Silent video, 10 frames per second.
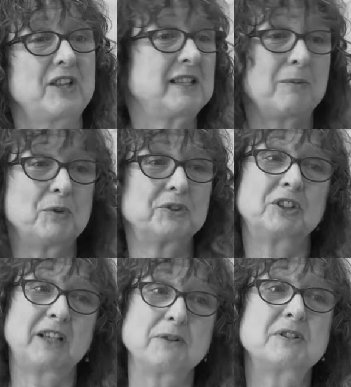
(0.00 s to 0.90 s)
they then want to
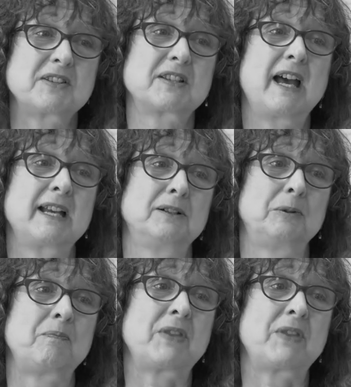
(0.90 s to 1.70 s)
go to scale.